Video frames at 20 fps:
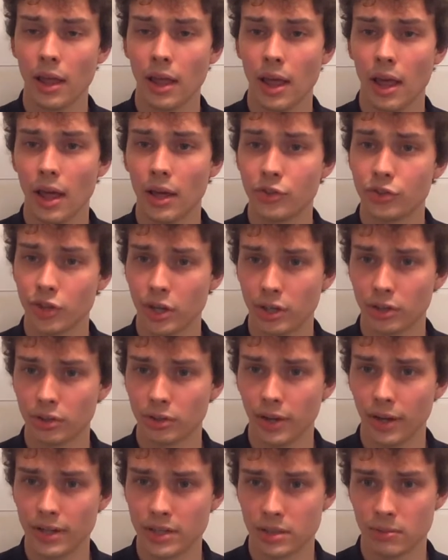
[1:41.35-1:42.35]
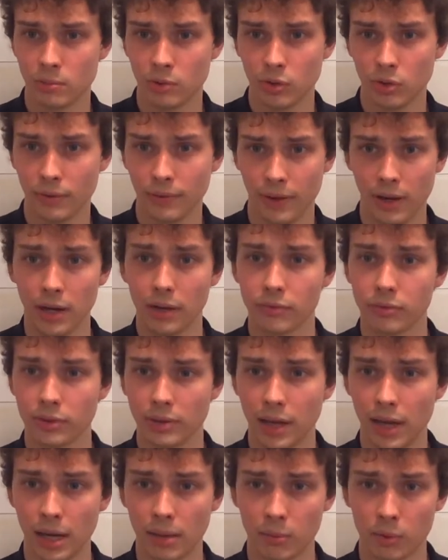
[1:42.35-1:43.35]
a generalizable and
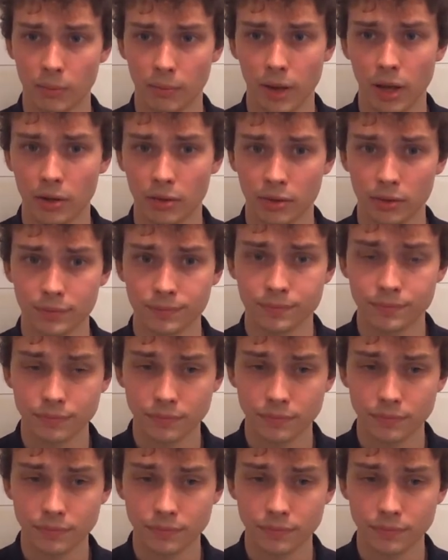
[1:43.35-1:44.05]
reliable model.